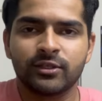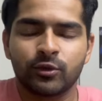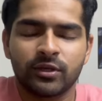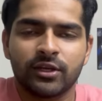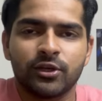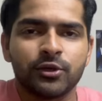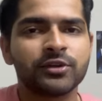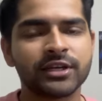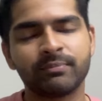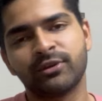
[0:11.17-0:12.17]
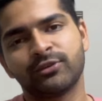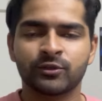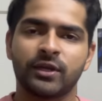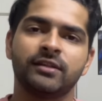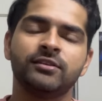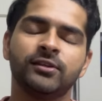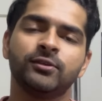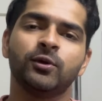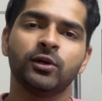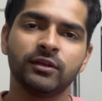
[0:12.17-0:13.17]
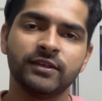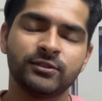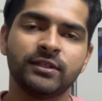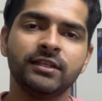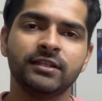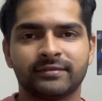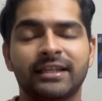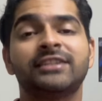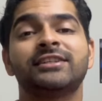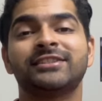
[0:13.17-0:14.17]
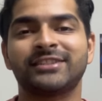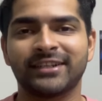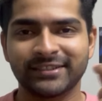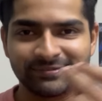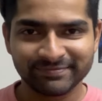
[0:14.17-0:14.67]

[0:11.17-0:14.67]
it to get into your dream piece. So yeah, this is Gokul V. Sunil. Let's get started.